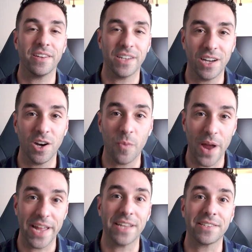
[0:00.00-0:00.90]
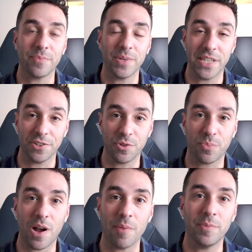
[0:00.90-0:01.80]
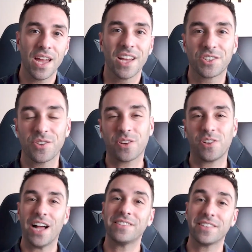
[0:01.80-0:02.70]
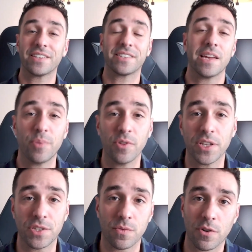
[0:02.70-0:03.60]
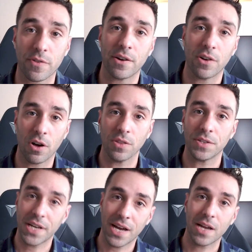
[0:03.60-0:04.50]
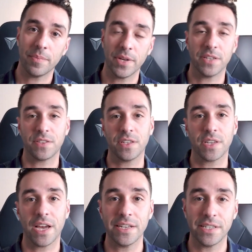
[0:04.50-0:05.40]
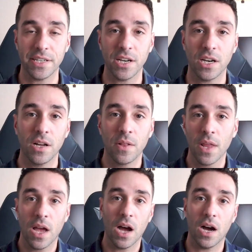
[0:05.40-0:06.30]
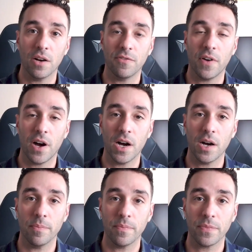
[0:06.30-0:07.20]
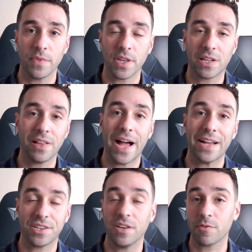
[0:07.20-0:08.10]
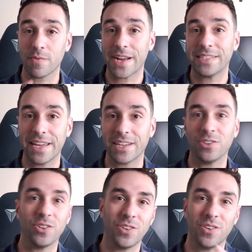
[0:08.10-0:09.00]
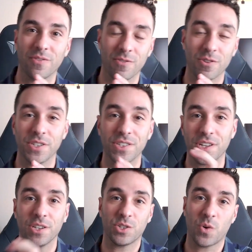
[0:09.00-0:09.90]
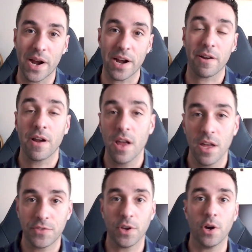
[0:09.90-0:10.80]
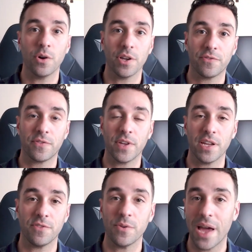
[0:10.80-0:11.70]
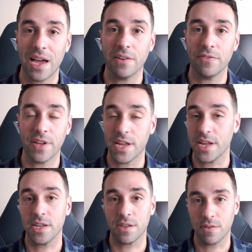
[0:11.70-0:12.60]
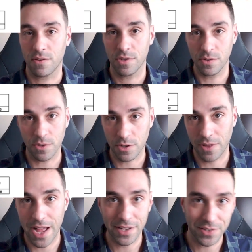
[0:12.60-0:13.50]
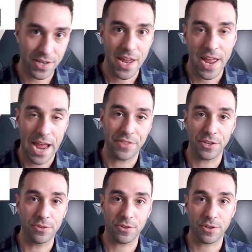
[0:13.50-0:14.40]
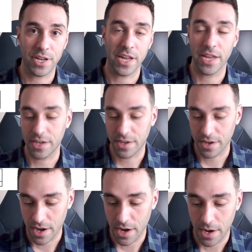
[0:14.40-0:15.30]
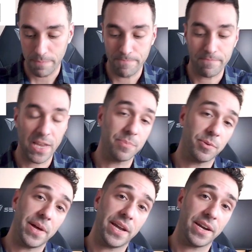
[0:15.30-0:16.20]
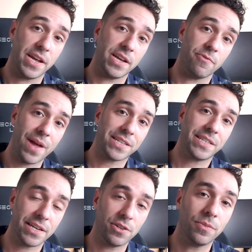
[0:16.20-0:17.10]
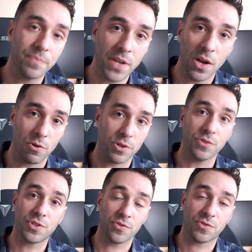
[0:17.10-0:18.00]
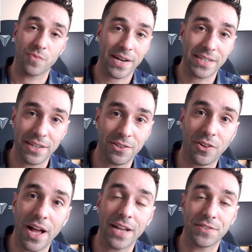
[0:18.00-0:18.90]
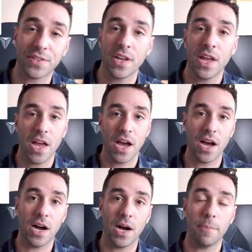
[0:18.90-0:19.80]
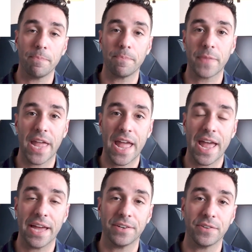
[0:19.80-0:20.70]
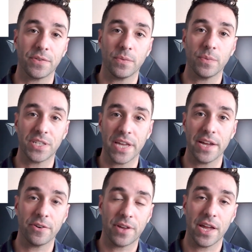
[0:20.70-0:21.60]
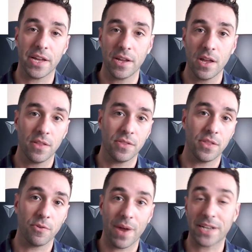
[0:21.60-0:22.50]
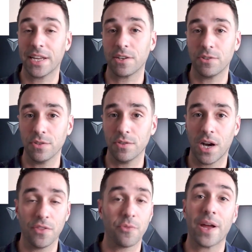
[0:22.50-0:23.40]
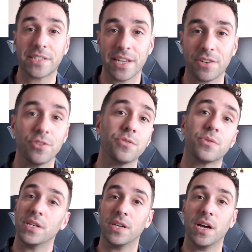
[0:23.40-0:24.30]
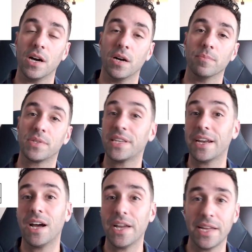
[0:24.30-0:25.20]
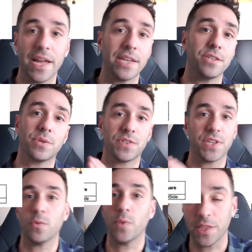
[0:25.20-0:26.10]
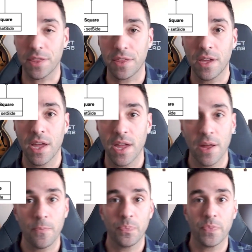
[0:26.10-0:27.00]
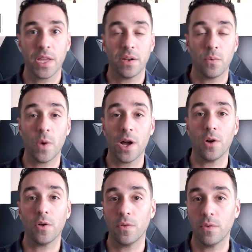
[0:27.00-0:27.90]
away as a potential problem. So the classic example that's thrown around all the time is this idea of um, the class of a rectangle versus a square. So if, if you have a user class and the user can um, implement a rectangle or use this rectangle class um, and we say, okay, the rectangle, on the rectangle you can um, set a height and you can set a width. Well,